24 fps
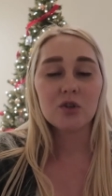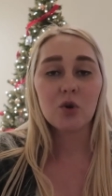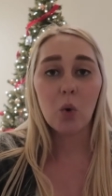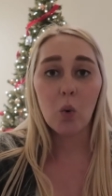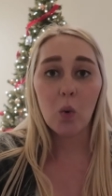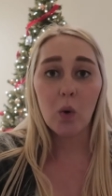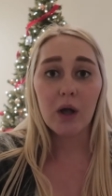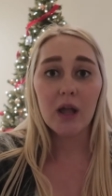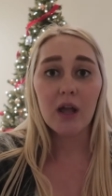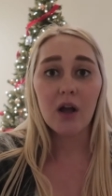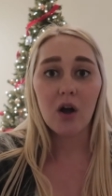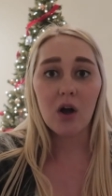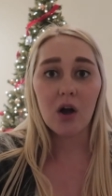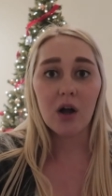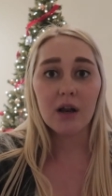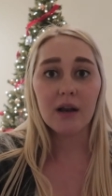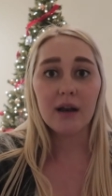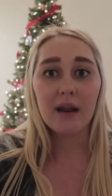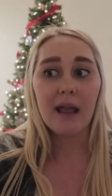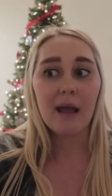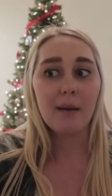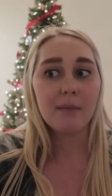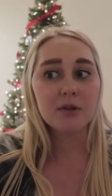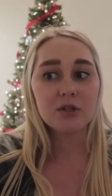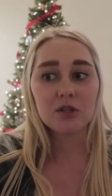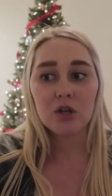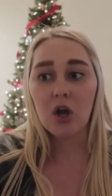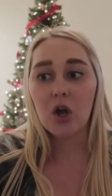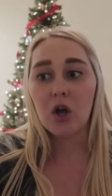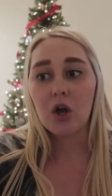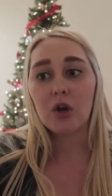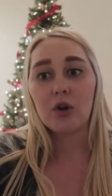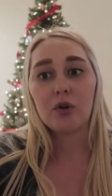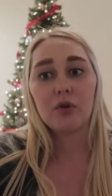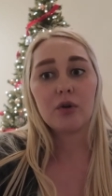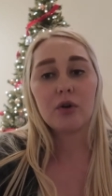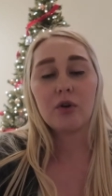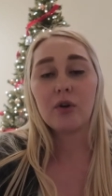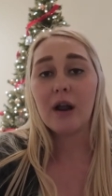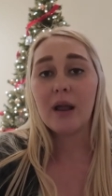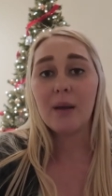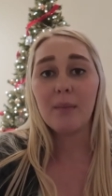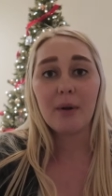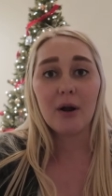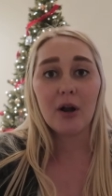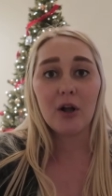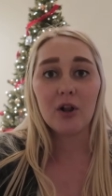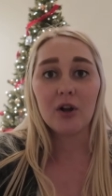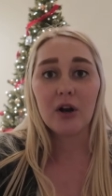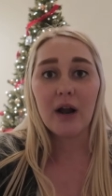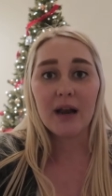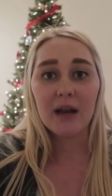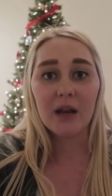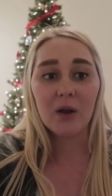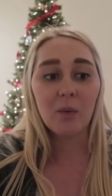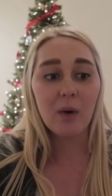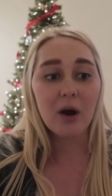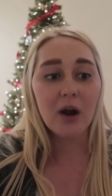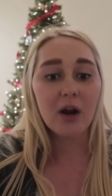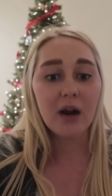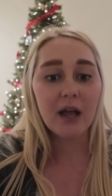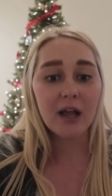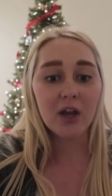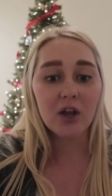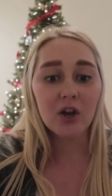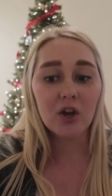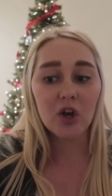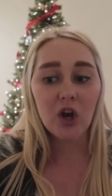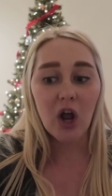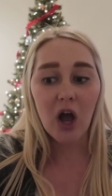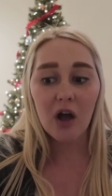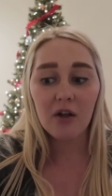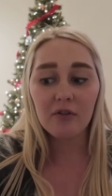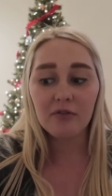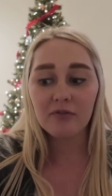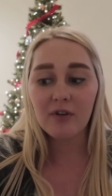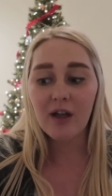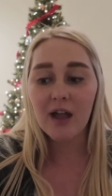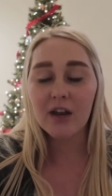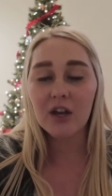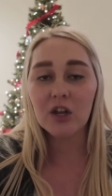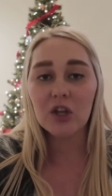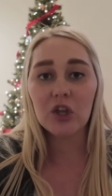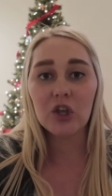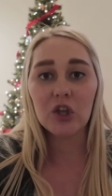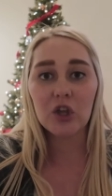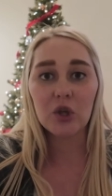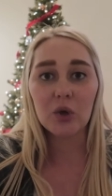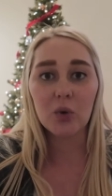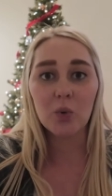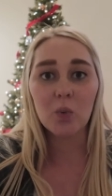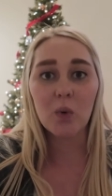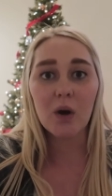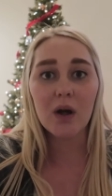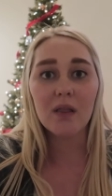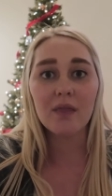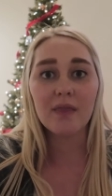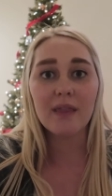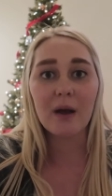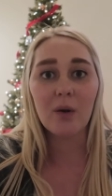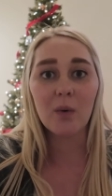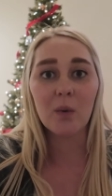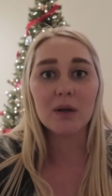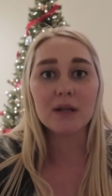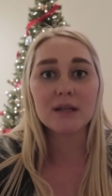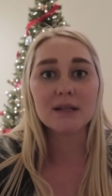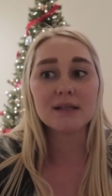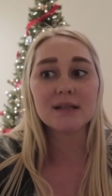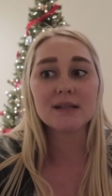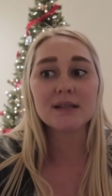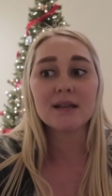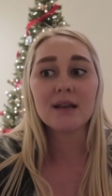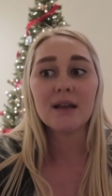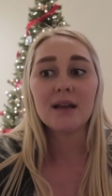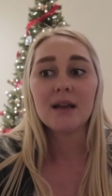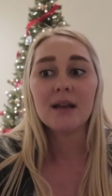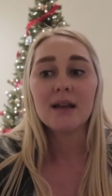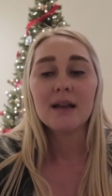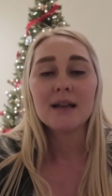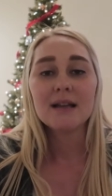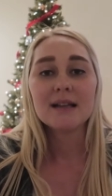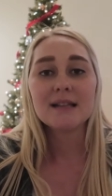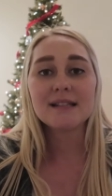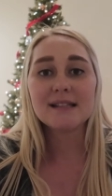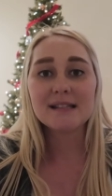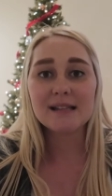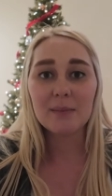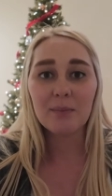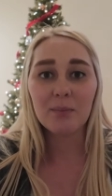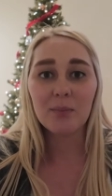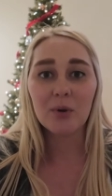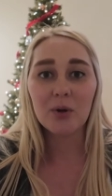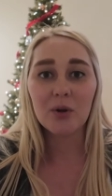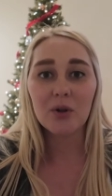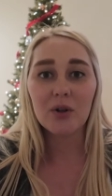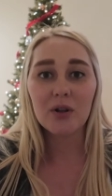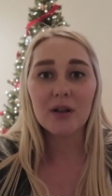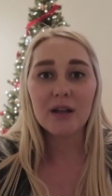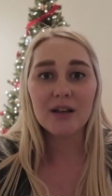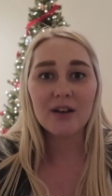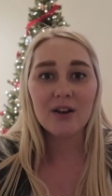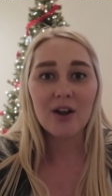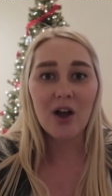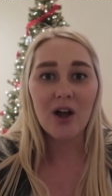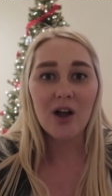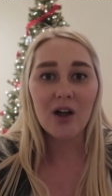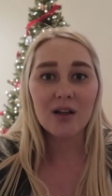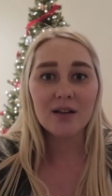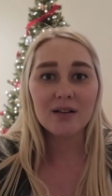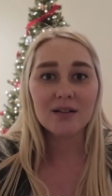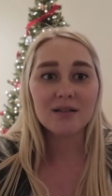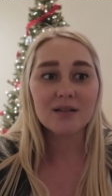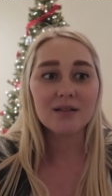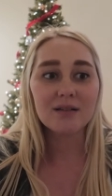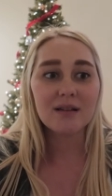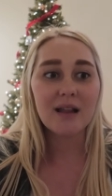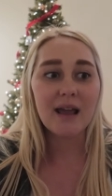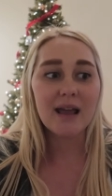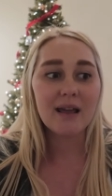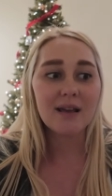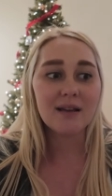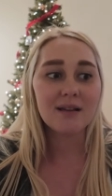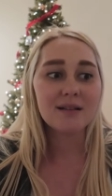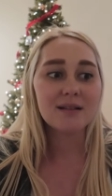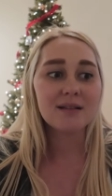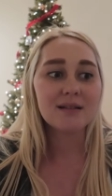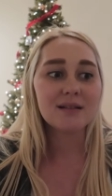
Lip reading: toy on Amazon or Crate and Barrel or anywhere, and I could not find a cute one that was simple and not like